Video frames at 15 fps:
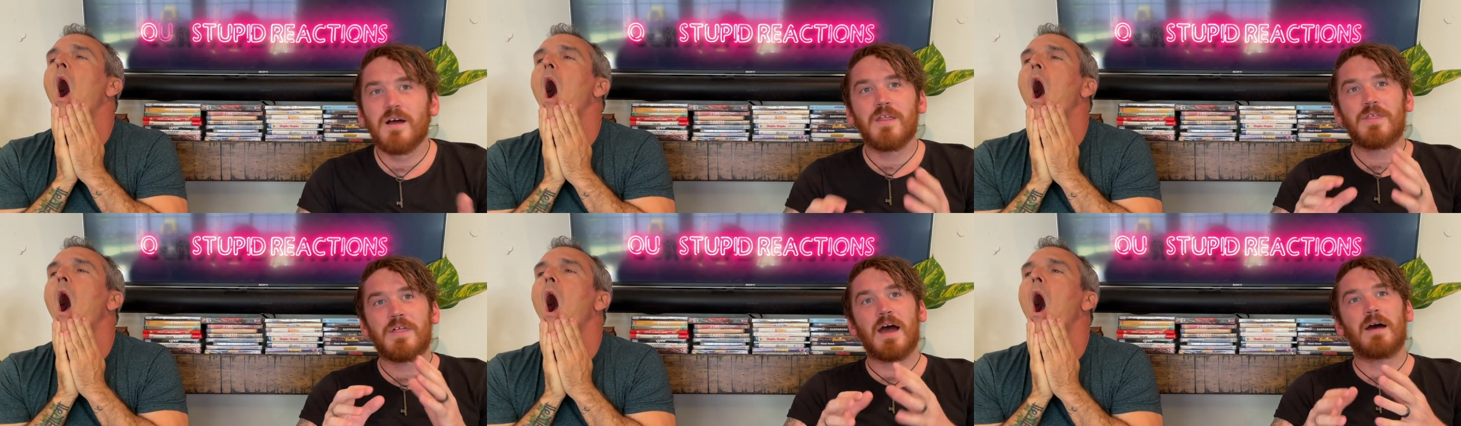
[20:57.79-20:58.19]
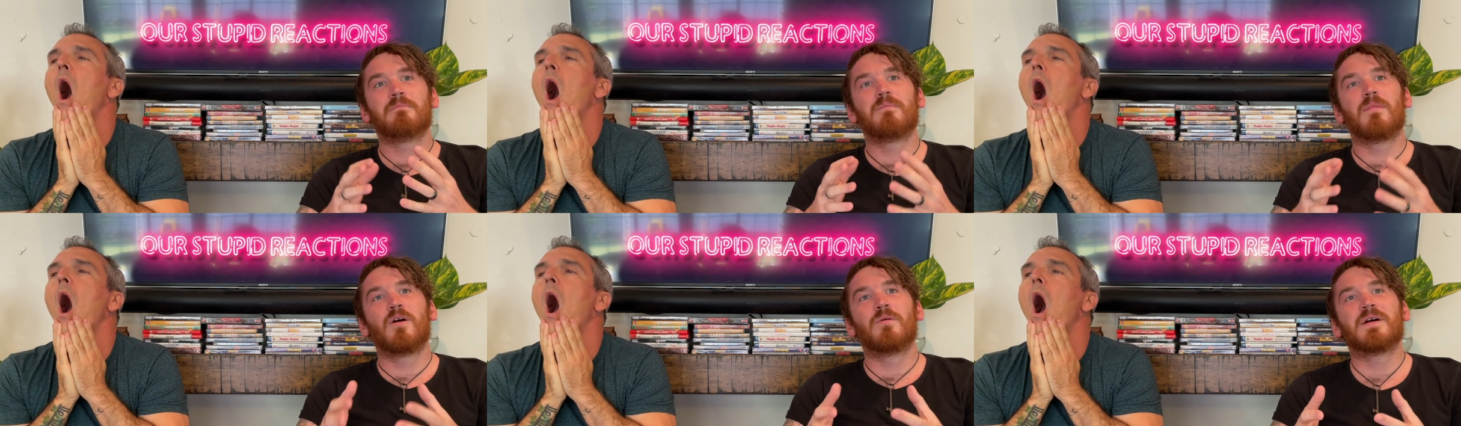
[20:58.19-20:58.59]
Speaker 1: that
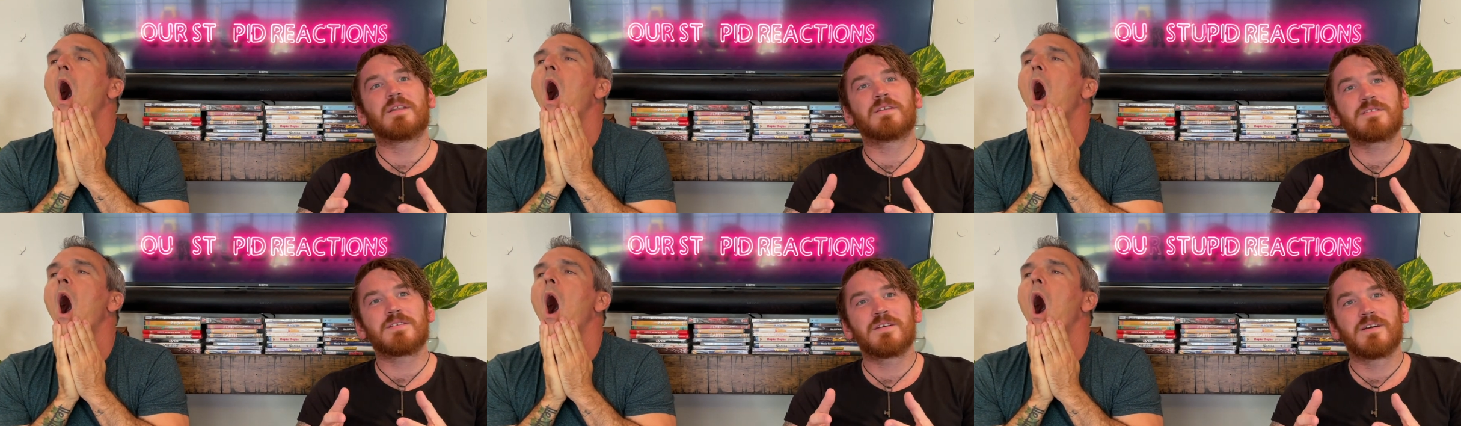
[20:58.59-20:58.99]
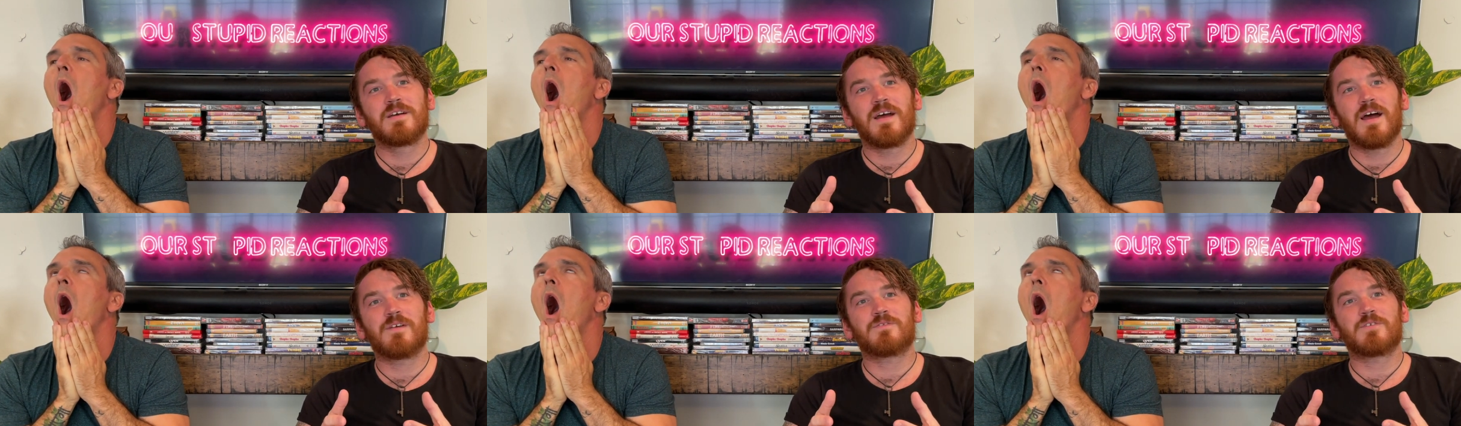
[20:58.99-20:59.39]
moment
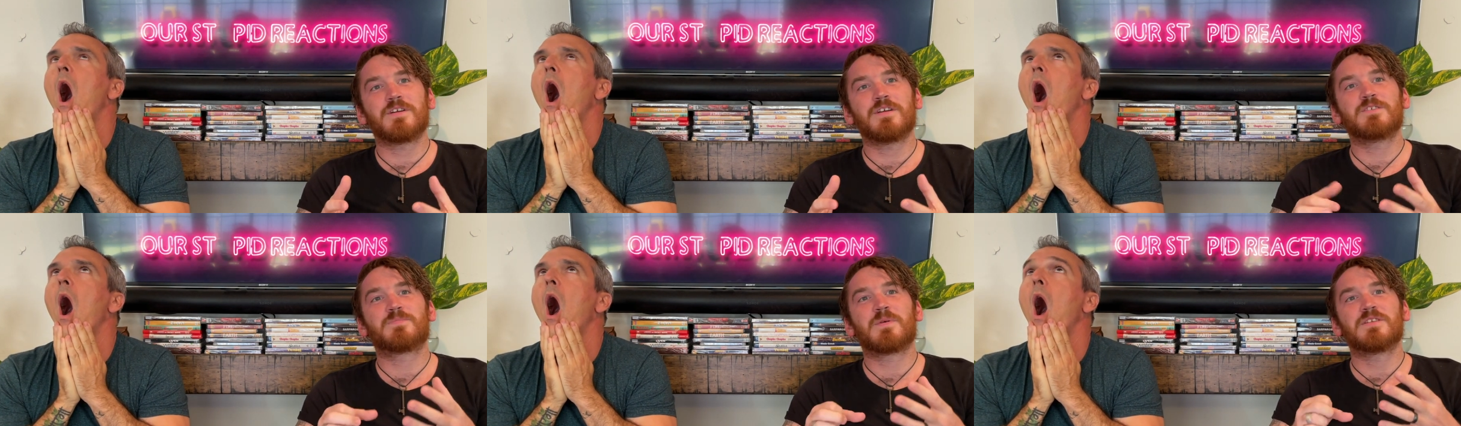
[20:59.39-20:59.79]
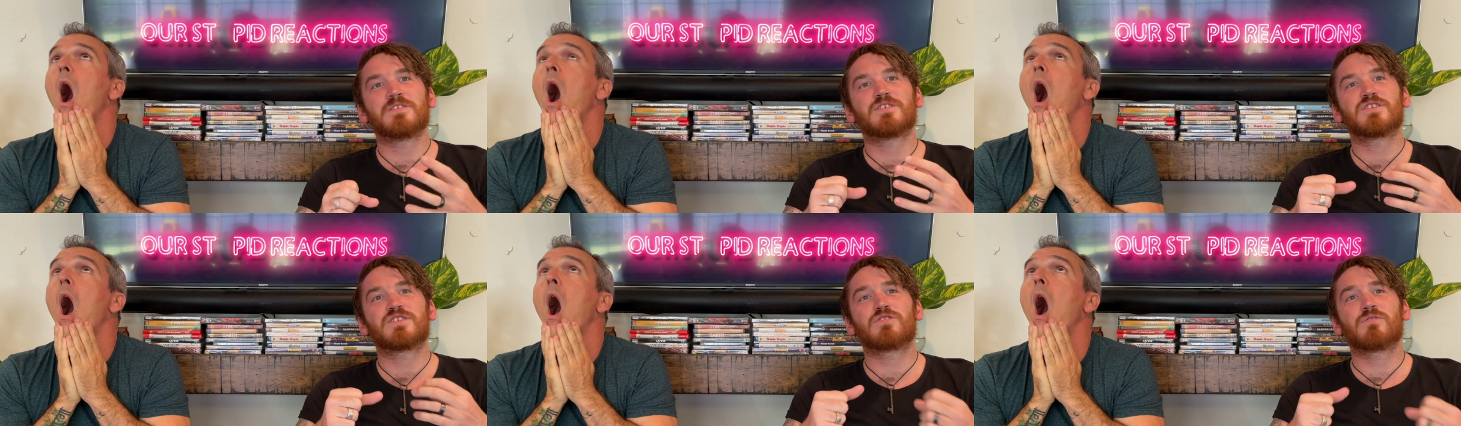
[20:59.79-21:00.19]
after he's been
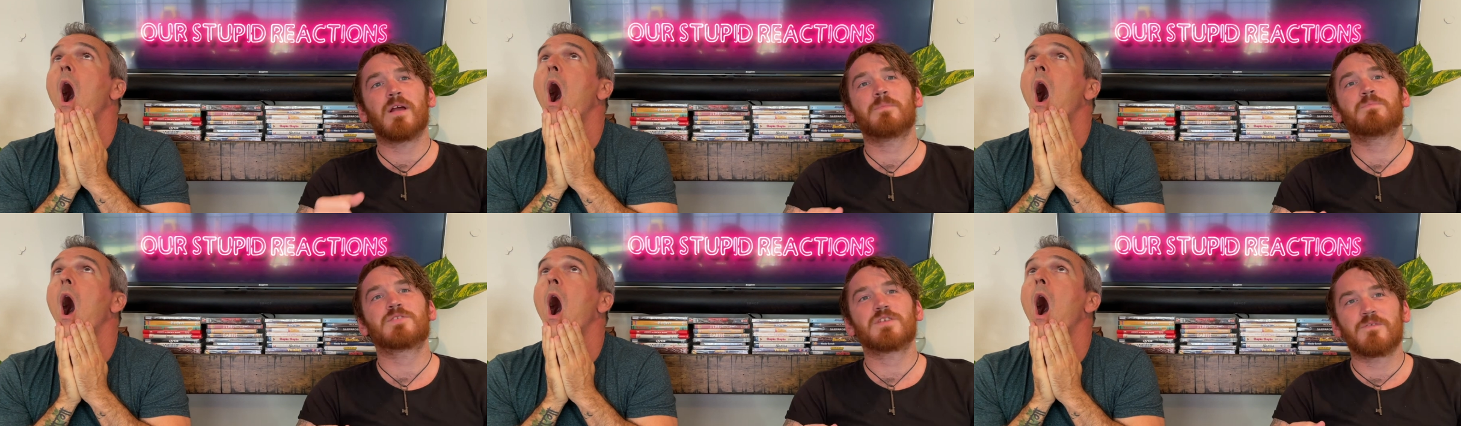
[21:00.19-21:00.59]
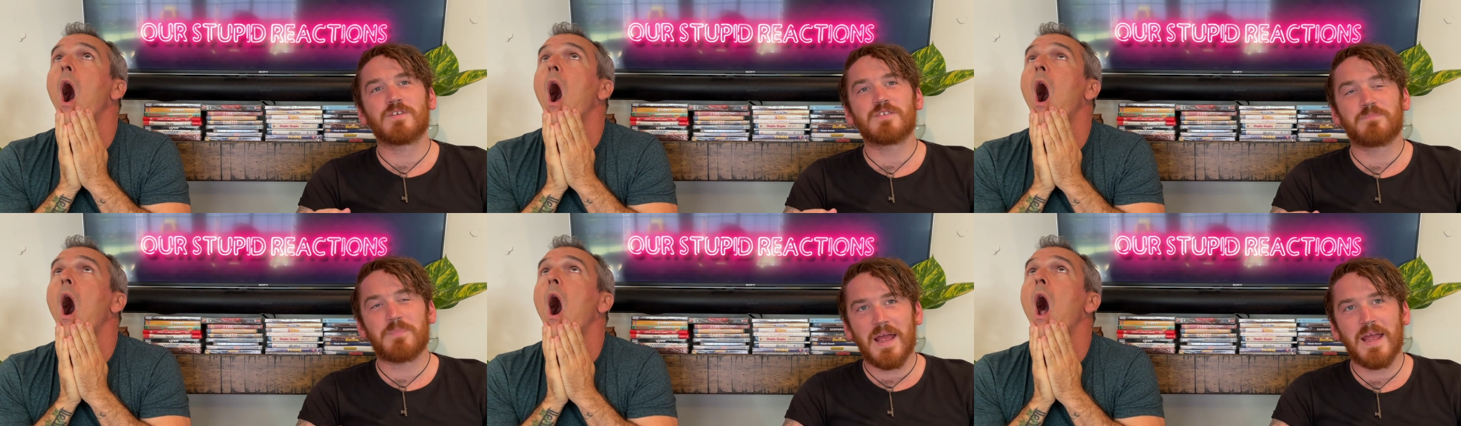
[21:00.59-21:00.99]
stripped of
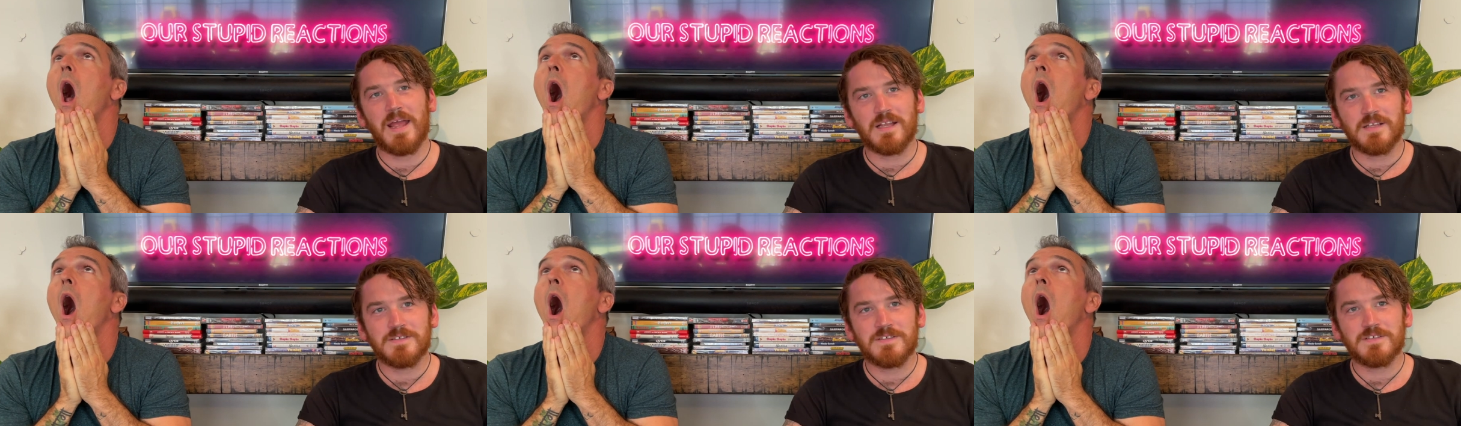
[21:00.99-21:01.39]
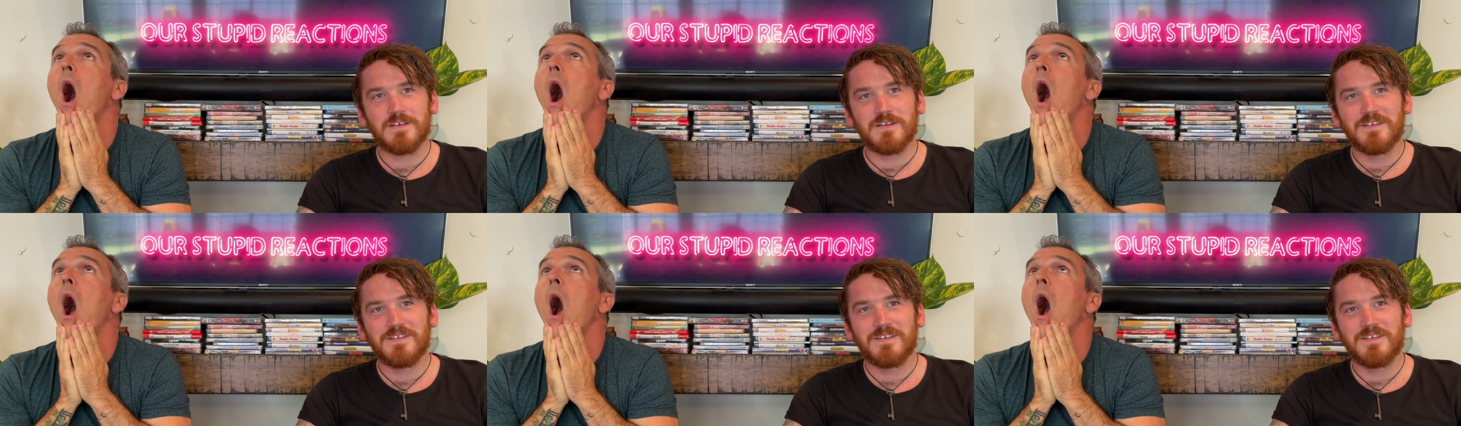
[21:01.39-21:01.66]
his pants,